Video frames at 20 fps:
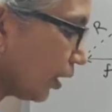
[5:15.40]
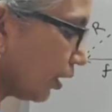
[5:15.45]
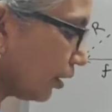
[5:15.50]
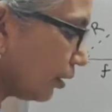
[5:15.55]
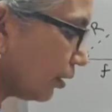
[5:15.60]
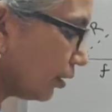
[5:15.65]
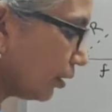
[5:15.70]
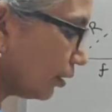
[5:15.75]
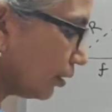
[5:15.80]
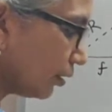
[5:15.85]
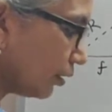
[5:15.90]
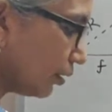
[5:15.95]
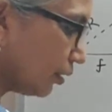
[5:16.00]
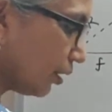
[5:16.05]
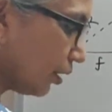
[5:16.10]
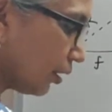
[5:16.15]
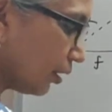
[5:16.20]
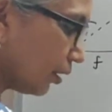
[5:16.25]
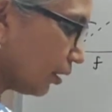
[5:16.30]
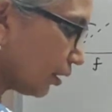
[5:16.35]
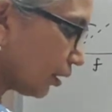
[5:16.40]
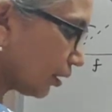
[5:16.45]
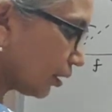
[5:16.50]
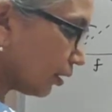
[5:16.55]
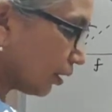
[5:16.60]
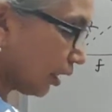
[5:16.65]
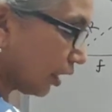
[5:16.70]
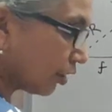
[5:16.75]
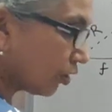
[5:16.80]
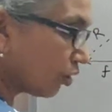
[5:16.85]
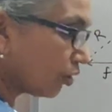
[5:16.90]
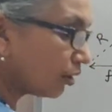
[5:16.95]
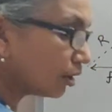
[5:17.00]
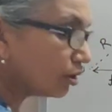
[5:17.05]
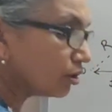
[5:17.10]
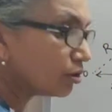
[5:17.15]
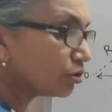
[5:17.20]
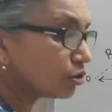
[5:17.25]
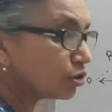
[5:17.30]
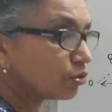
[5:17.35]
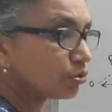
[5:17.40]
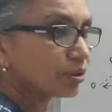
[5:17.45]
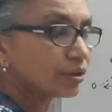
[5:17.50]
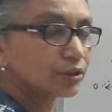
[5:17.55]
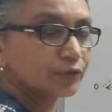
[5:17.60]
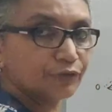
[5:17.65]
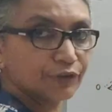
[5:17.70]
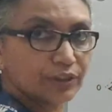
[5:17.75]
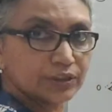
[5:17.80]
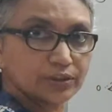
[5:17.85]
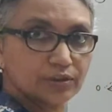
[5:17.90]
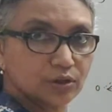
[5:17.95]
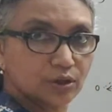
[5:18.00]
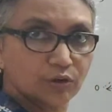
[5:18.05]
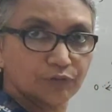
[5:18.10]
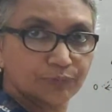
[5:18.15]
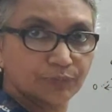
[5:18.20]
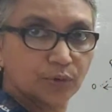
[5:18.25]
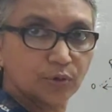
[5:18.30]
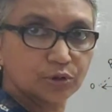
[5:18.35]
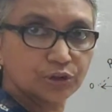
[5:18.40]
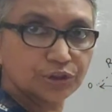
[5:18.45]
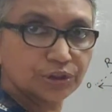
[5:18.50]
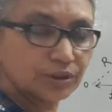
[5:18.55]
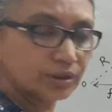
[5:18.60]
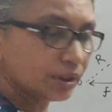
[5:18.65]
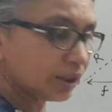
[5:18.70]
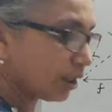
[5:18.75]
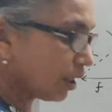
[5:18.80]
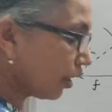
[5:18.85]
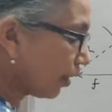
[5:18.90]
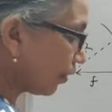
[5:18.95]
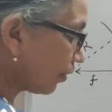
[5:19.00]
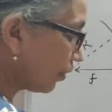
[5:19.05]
Then, according to Newton's first law of motion,